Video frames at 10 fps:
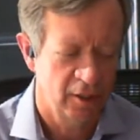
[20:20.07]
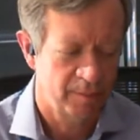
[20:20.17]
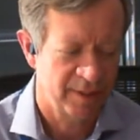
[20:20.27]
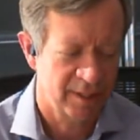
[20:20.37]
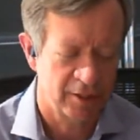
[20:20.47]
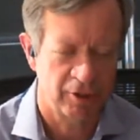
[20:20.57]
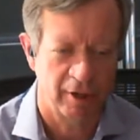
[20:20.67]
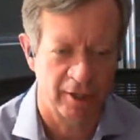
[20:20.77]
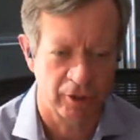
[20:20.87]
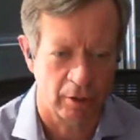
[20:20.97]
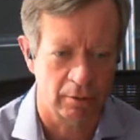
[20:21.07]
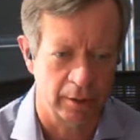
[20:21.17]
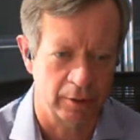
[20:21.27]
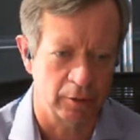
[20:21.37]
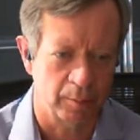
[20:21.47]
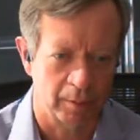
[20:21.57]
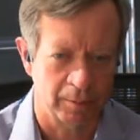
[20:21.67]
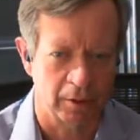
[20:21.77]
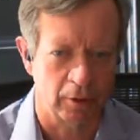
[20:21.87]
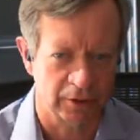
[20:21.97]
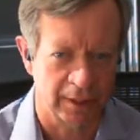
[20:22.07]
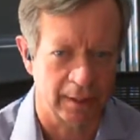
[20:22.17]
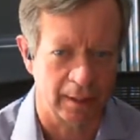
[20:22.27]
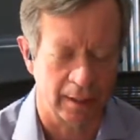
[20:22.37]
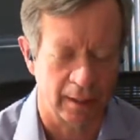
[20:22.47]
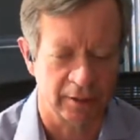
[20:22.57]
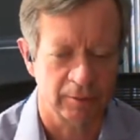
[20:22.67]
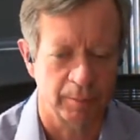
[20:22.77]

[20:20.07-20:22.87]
Depends how your HR and legal department looks at it, I guess.